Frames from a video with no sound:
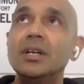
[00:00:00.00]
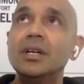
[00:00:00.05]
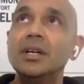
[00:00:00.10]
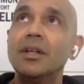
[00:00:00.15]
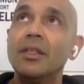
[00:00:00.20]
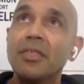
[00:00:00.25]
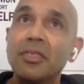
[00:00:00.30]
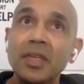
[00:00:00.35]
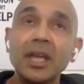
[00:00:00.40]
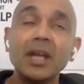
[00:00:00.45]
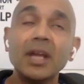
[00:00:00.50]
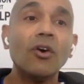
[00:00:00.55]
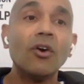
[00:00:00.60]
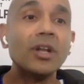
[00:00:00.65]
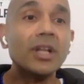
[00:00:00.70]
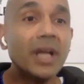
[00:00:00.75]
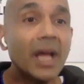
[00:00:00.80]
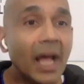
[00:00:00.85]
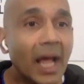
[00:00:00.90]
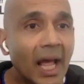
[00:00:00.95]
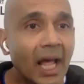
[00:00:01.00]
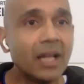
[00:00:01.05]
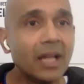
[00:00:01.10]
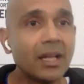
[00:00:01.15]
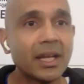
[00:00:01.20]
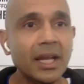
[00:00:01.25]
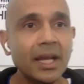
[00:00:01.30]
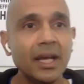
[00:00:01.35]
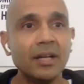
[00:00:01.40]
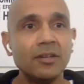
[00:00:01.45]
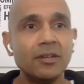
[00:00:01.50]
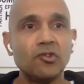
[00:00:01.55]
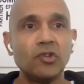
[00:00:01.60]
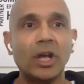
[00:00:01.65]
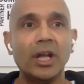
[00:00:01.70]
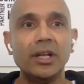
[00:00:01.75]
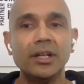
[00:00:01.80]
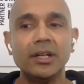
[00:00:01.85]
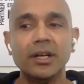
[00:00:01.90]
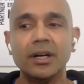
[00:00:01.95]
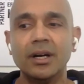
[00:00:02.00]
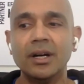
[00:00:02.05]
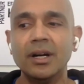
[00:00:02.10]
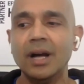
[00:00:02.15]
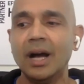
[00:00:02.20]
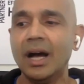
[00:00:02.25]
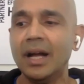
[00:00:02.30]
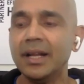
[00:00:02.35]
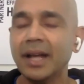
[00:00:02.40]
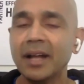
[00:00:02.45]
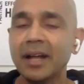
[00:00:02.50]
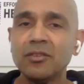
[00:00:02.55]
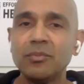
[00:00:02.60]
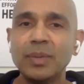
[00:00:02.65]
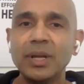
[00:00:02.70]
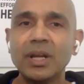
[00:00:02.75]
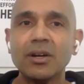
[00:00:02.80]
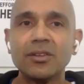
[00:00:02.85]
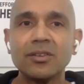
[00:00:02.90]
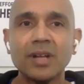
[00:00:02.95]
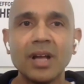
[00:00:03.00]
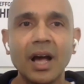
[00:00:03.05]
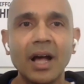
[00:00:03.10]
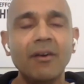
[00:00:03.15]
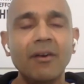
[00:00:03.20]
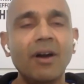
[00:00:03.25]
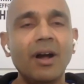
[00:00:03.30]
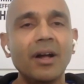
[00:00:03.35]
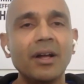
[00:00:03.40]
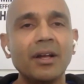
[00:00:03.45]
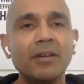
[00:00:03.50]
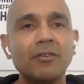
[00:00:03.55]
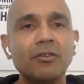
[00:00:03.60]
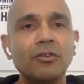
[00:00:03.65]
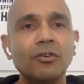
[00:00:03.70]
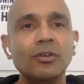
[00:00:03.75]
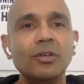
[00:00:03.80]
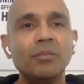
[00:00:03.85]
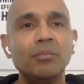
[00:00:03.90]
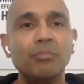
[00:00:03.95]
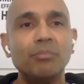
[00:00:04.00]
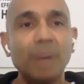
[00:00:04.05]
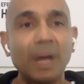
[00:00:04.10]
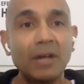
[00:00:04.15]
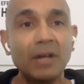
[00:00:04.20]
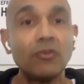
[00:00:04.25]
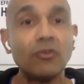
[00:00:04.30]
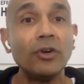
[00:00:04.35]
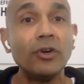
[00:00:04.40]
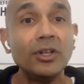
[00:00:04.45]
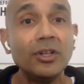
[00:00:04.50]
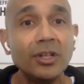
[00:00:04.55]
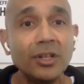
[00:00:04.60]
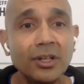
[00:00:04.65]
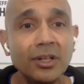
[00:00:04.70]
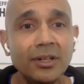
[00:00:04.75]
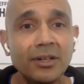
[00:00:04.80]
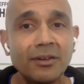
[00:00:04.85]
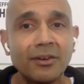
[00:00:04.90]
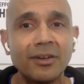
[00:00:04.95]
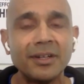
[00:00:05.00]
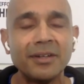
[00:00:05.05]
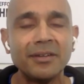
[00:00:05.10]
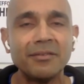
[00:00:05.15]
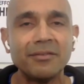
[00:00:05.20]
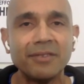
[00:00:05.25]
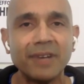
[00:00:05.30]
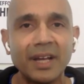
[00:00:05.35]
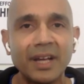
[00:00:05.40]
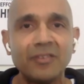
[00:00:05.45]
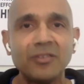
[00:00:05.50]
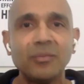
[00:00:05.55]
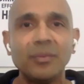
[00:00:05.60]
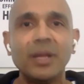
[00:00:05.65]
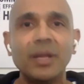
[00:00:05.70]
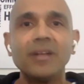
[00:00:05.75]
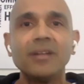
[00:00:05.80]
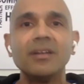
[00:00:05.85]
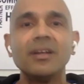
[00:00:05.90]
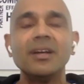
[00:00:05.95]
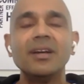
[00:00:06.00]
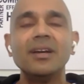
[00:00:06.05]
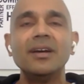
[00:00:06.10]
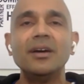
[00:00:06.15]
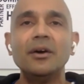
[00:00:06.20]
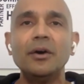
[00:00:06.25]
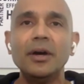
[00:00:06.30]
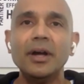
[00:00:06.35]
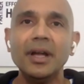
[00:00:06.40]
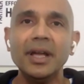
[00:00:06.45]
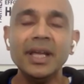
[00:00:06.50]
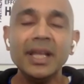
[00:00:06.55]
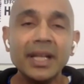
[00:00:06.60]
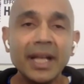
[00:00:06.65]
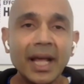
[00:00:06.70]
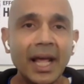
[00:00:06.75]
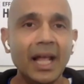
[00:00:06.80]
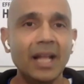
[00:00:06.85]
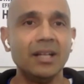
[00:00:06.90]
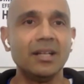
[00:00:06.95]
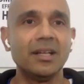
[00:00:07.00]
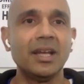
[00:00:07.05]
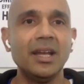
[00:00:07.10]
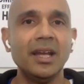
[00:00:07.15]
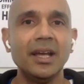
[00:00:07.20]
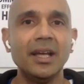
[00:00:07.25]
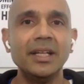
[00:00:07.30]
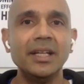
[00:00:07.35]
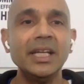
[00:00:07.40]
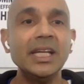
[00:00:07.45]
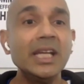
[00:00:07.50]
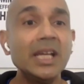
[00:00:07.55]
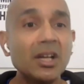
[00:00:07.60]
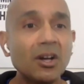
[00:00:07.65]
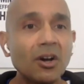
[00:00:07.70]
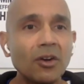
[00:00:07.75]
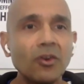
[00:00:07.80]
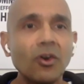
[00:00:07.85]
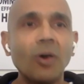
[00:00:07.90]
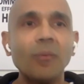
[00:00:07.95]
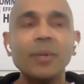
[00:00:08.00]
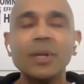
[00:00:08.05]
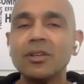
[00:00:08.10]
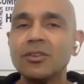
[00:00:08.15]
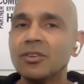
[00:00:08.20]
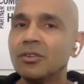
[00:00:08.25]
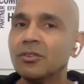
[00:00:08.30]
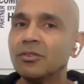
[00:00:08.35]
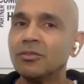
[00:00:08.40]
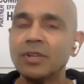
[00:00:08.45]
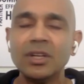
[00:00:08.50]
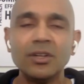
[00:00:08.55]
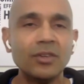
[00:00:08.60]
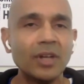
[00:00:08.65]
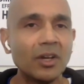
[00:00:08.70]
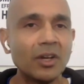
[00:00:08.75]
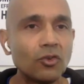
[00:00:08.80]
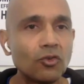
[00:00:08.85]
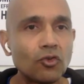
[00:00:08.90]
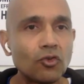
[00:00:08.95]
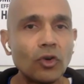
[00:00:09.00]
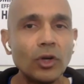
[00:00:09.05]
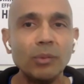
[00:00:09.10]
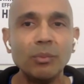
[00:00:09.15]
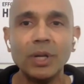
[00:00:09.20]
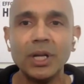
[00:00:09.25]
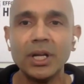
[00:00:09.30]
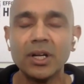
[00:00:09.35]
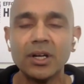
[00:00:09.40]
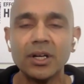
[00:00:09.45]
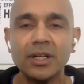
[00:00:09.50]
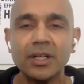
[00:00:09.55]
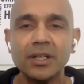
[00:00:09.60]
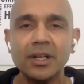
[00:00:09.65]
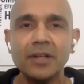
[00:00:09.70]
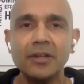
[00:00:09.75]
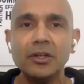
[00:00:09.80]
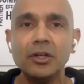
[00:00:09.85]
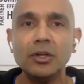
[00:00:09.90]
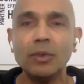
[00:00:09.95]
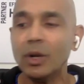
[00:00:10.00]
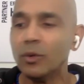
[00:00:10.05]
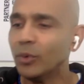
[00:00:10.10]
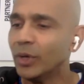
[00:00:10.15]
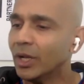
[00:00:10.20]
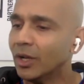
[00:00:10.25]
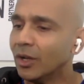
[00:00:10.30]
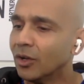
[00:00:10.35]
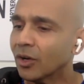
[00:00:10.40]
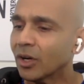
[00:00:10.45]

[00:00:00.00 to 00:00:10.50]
thing on the healthcare agenda. And that's because cataract gives you the best return on investment in healthcare. The economics is extremely good. You know, when we look